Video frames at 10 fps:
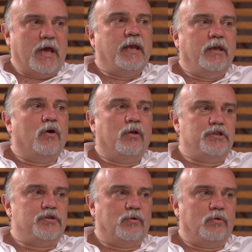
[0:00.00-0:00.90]
any
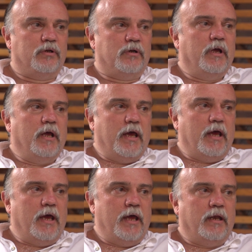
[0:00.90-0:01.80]
knowledge holder,
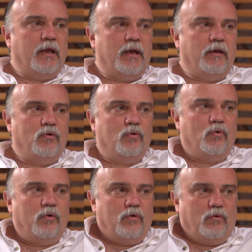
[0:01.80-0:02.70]
and
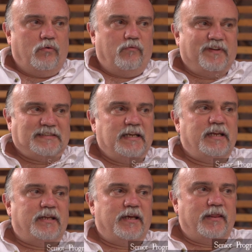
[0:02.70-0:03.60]
you
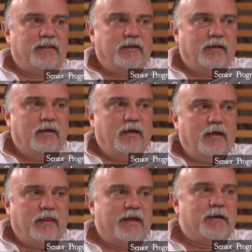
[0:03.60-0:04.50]
facilitate
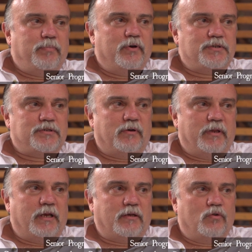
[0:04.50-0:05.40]
that person or
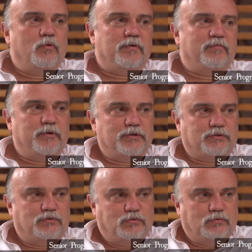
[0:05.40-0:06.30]
that group of
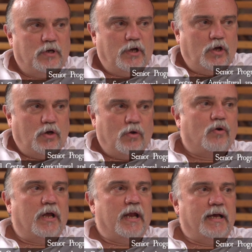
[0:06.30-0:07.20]
person to
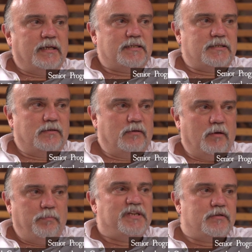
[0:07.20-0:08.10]
localize
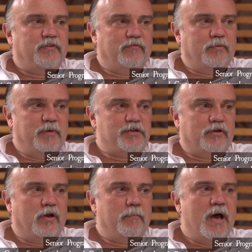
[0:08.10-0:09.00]
a piece of
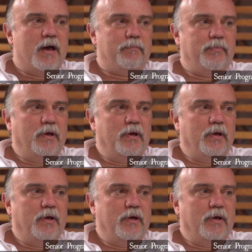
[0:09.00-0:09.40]
information on a map,